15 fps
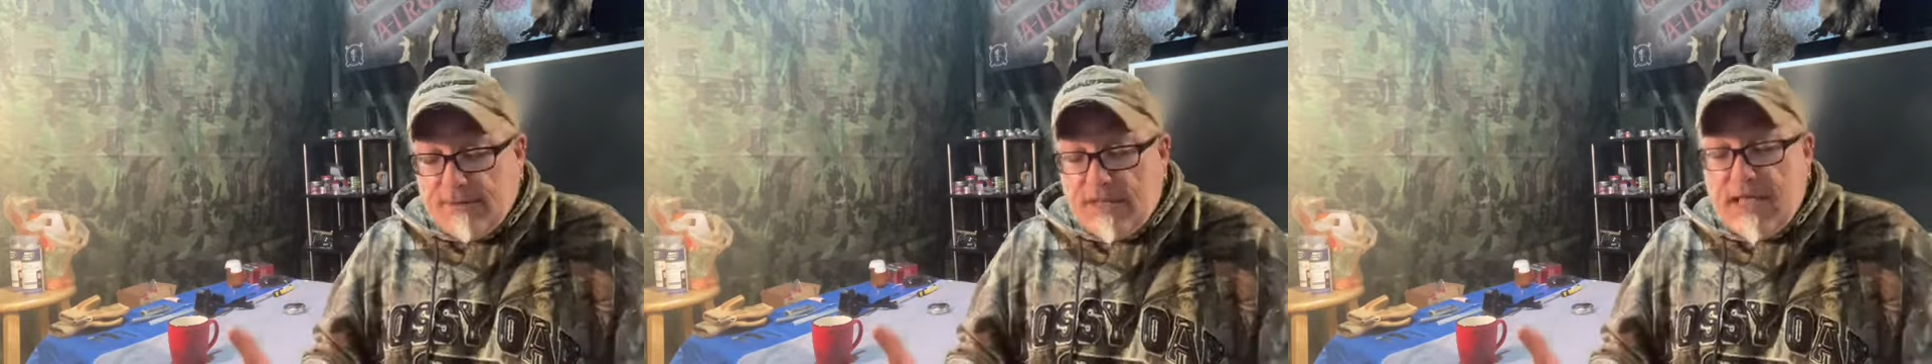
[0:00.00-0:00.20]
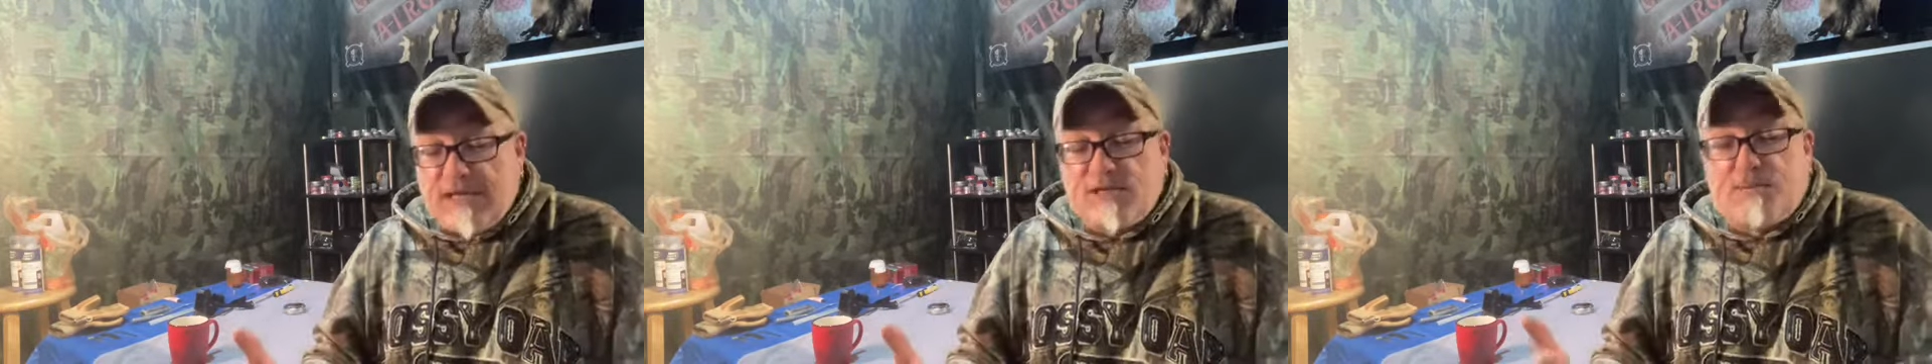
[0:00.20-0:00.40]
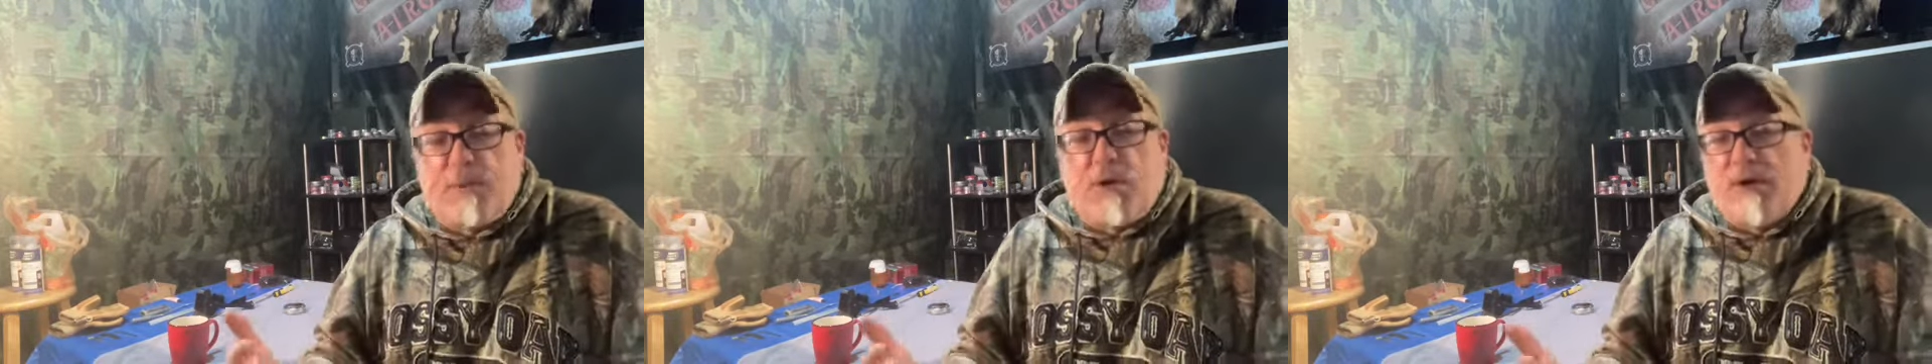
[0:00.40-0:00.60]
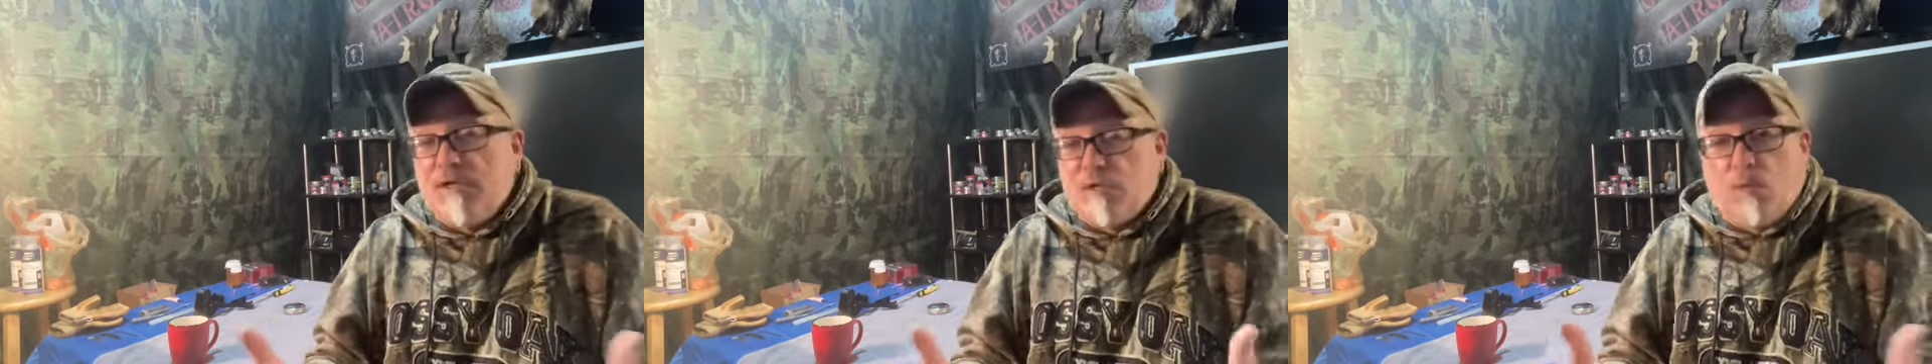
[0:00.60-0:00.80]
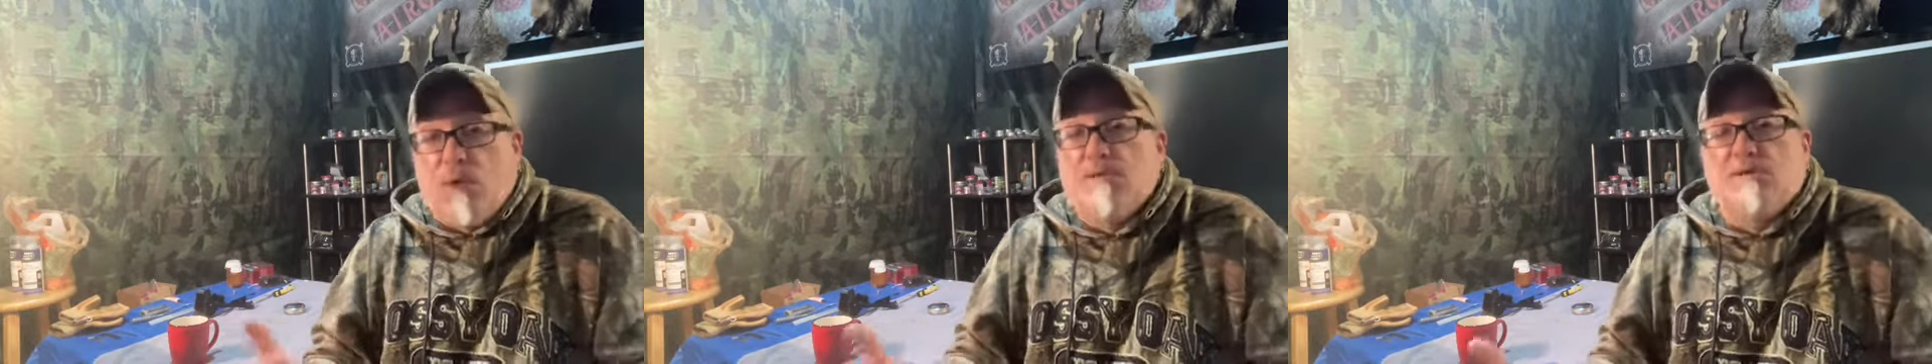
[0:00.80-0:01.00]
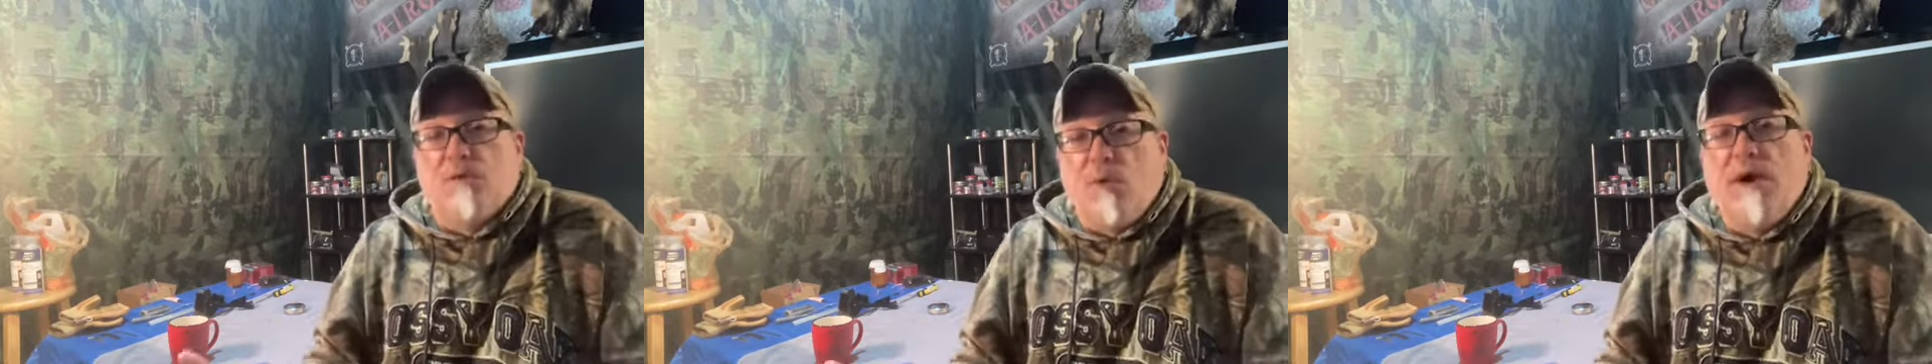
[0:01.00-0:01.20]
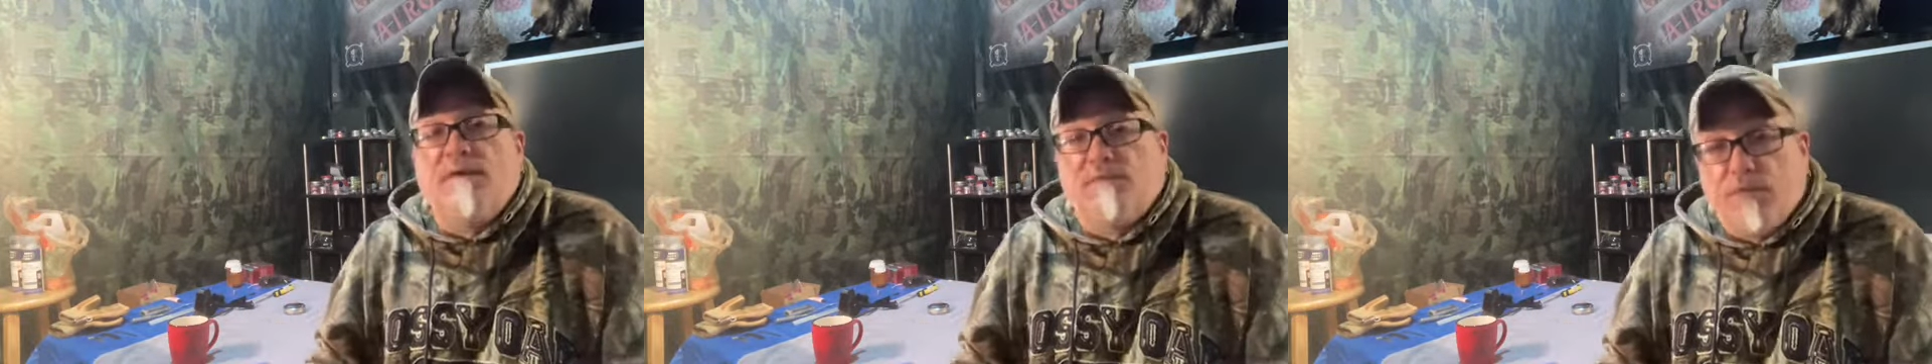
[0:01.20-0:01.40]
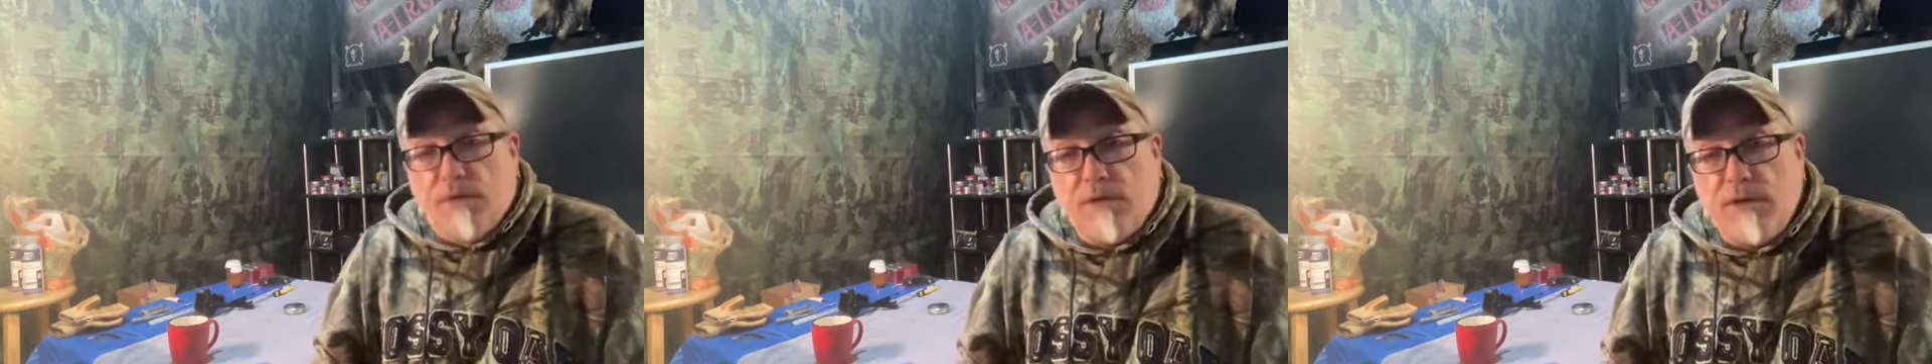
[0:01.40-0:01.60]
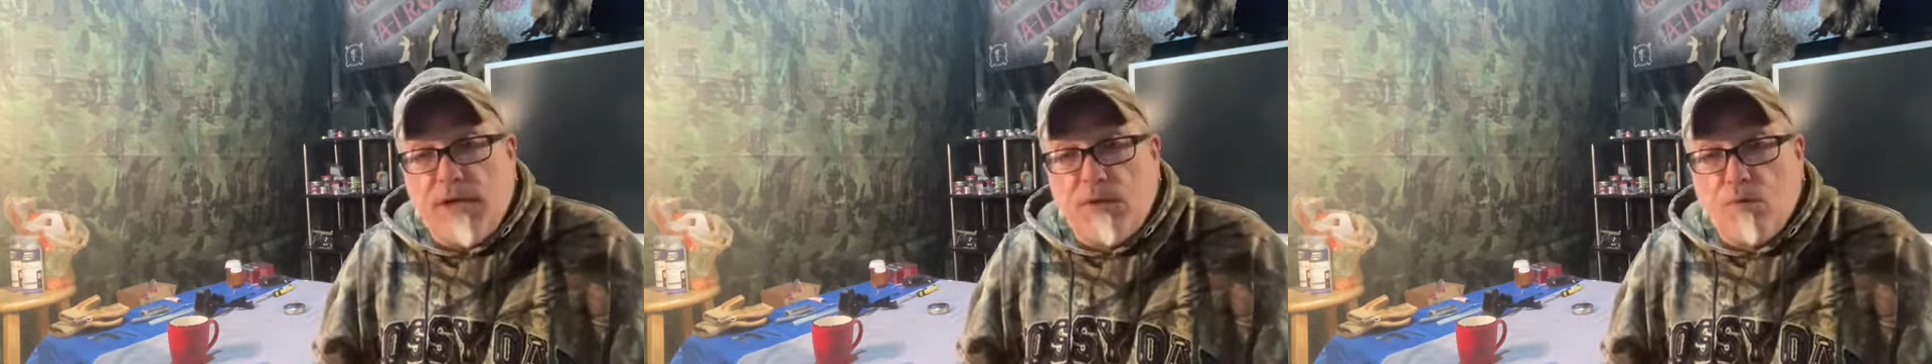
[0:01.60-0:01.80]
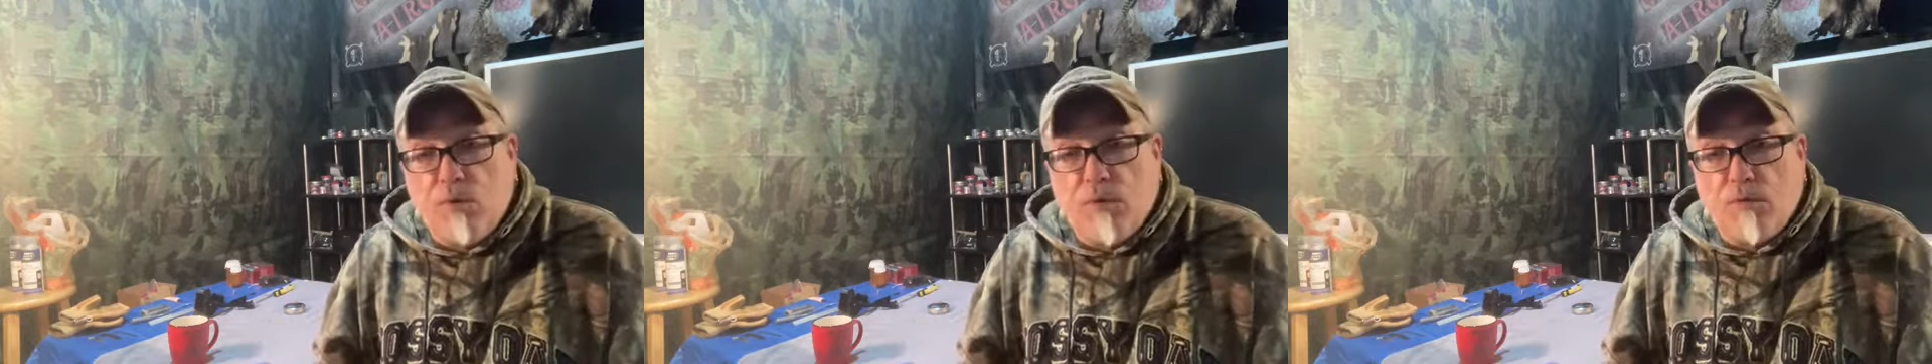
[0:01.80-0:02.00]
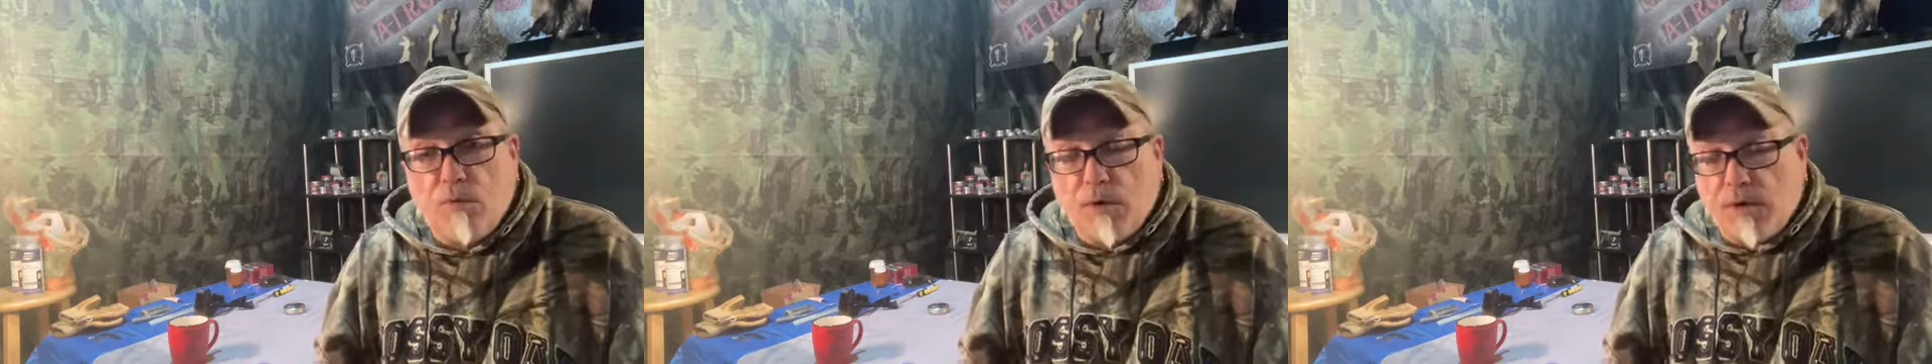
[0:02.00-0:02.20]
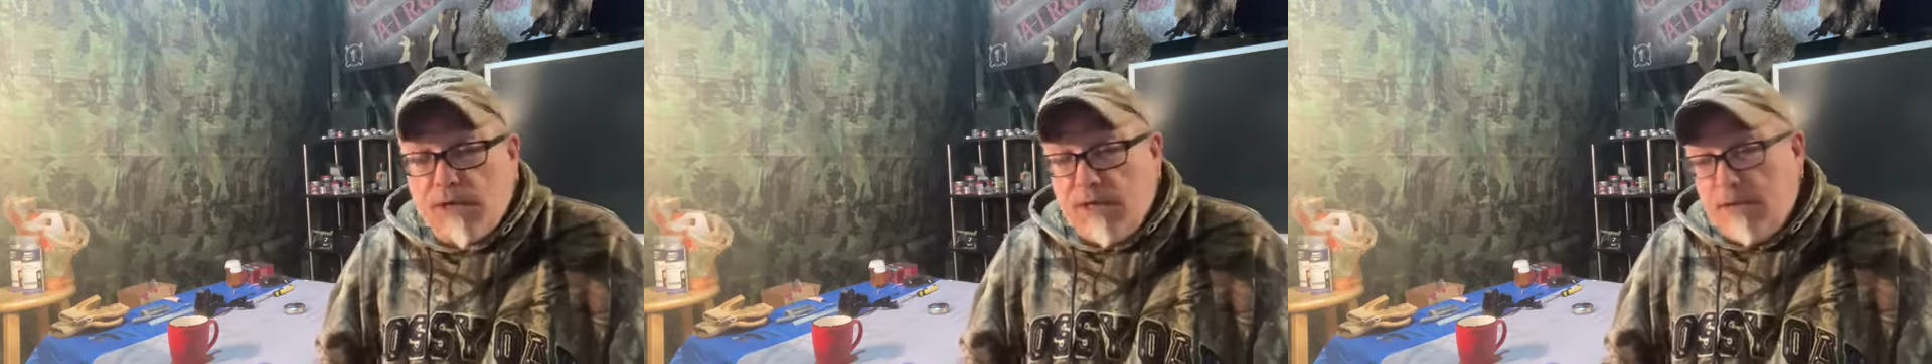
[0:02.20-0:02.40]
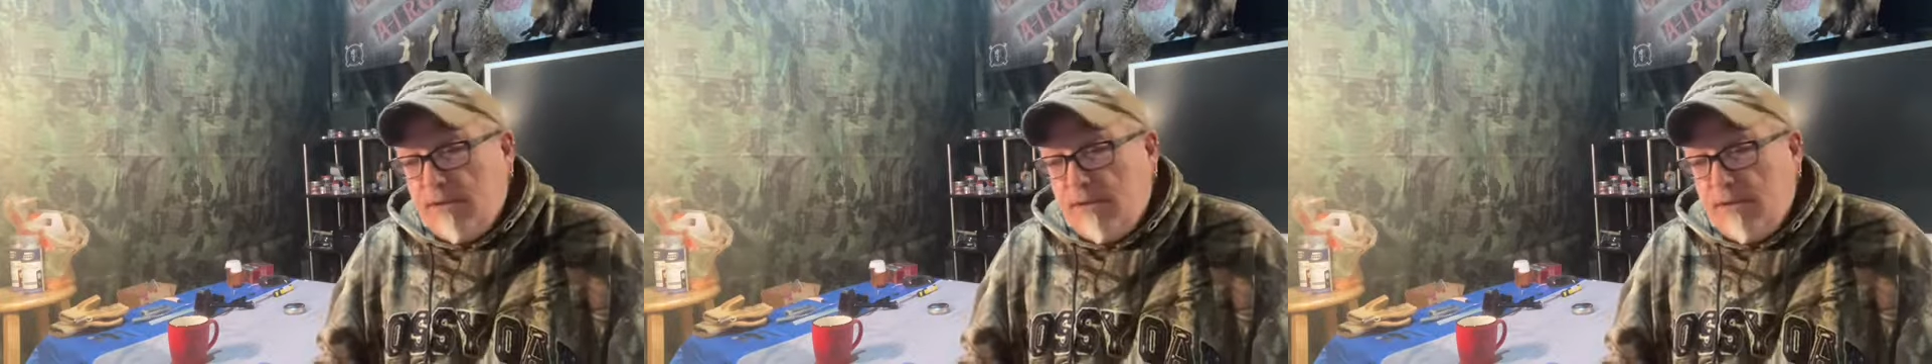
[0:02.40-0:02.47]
experienced whatsoever in woodworking.